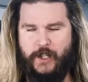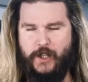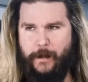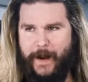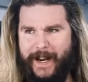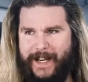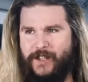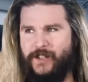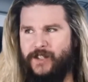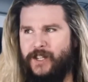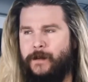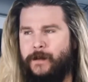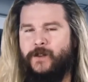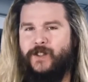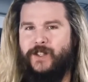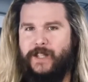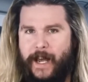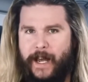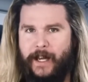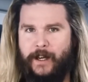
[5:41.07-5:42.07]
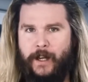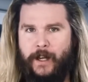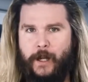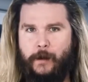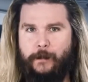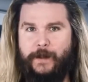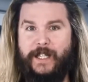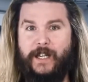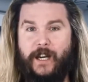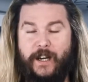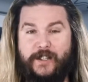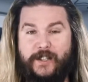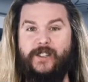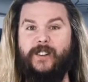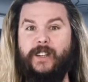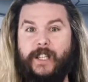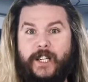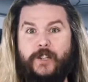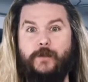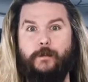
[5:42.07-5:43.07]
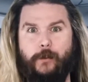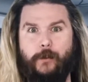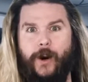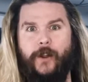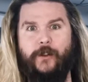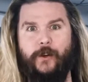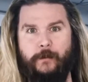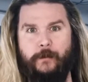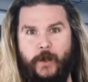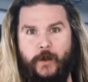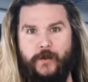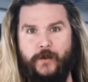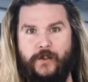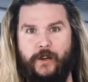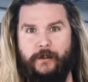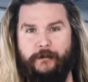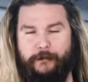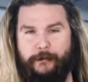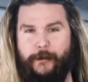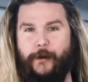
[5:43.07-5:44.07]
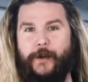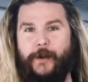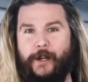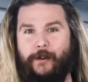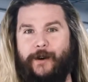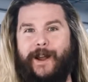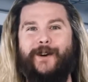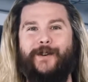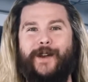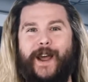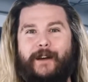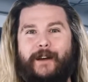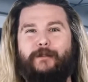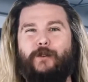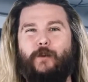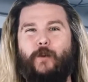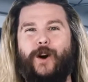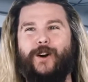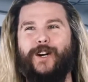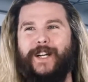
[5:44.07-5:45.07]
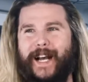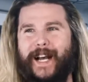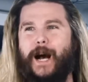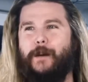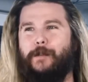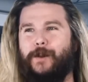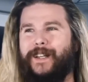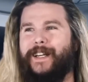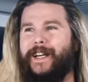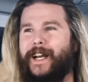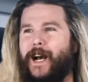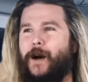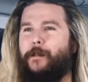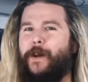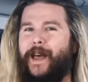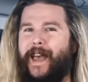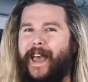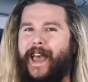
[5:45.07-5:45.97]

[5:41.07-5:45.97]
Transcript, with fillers: Space seems dead because these brother moons are floating around everywhere, gobbling up